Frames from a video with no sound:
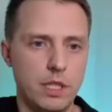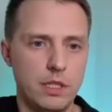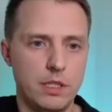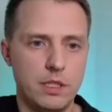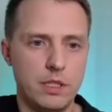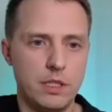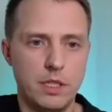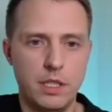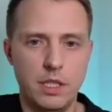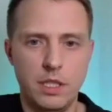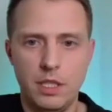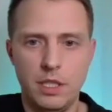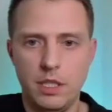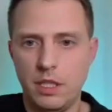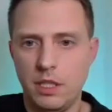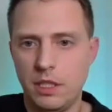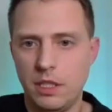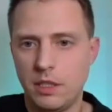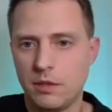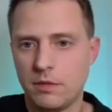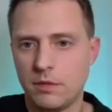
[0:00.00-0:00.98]
let's
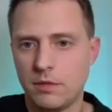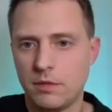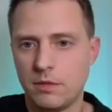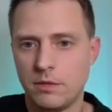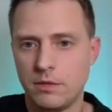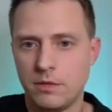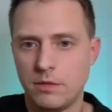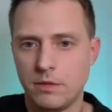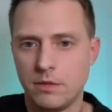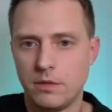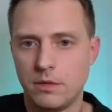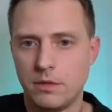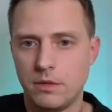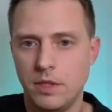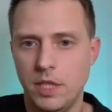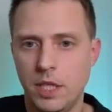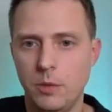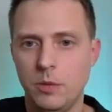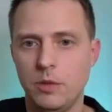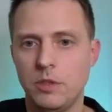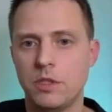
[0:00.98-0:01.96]
say
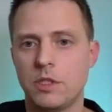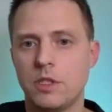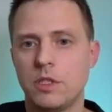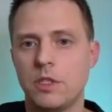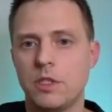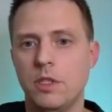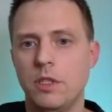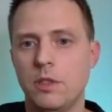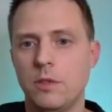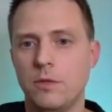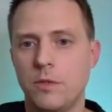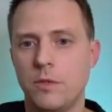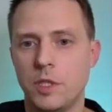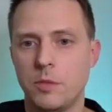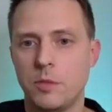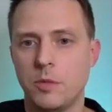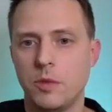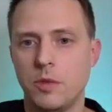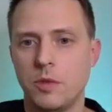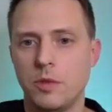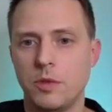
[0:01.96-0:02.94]
I will install
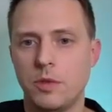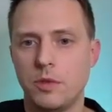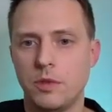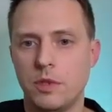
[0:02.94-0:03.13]
Facebook